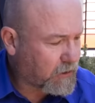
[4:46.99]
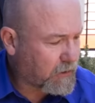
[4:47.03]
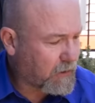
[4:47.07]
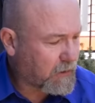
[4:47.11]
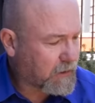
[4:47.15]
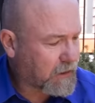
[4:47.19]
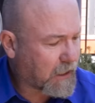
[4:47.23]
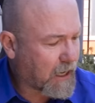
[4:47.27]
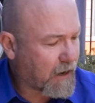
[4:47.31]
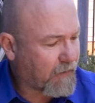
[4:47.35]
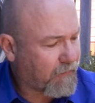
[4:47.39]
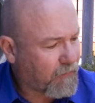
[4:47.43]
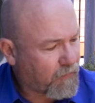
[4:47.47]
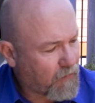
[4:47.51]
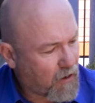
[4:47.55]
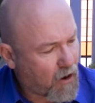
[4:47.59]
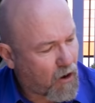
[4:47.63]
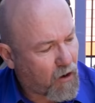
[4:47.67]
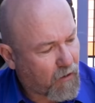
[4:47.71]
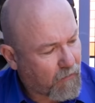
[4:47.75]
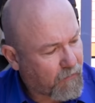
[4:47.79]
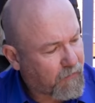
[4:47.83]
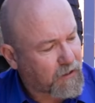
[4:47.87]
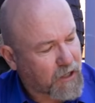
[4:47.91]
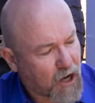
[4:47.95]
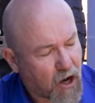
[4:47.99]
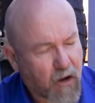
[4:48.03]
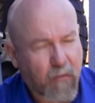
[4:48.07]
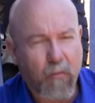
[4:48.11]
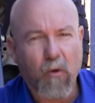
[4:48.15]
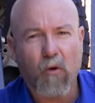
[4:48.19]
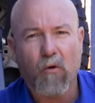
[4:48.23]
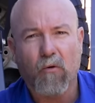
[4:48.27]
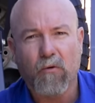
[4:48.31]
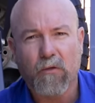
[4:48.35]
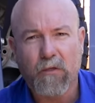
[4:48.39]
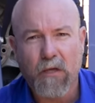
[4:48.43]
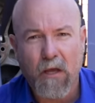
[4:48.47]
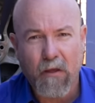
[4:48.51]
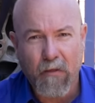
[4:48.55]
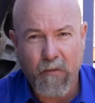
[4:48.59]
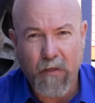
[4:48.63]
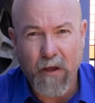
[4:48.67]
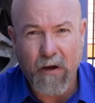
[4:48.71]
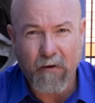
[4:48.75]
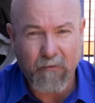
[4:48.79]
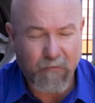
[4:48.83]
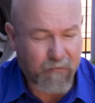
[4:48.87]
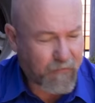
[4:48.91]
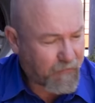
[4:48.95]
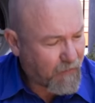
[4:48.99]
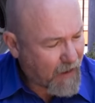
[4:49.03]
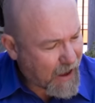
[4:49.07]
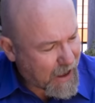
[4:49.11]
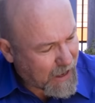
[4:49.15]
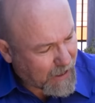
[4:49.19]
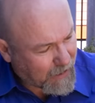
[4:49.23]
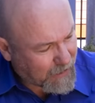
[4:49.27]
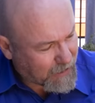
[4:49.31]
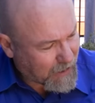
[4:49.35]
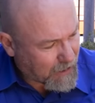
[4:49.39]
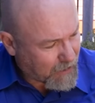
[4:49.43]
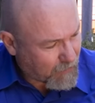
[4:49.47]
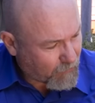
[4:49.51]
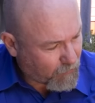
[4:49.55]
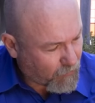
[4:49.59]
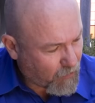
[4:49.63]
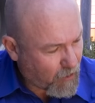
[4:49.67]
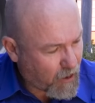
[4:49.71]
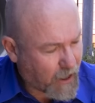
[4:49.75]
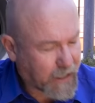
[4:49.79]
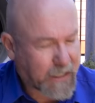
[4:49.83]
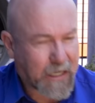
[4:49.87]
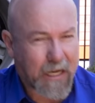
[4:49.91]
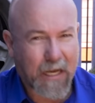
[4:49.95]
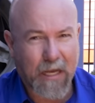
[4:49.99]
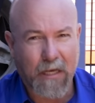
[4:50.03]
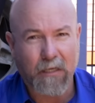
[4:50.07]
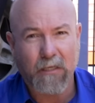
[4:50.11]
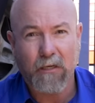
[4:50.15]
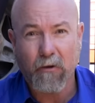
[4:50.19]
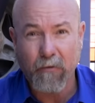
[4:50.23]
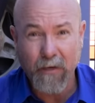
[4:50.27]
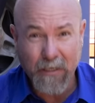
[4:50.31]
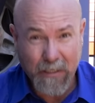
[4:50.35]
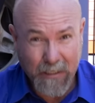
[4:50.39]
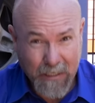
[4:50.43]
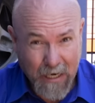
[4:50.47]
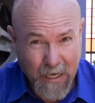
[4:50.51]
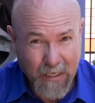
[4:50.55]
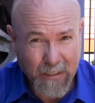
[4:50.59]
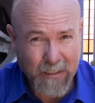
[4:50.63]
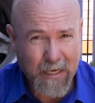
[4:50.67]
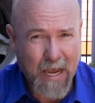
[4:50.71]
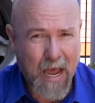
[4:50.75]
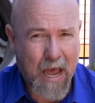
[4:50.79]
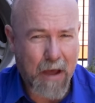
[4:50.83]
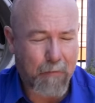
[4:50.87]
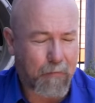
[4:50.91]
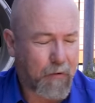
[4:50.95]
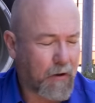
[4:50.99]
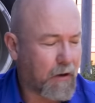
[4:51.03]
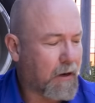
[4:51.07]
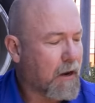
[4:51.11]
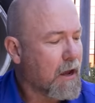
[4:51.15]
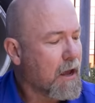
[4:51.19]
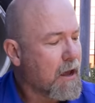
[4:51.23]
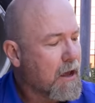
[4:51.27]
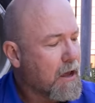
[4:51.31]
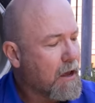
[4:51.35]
stuff of tow balls that have failed right here. So it does happen.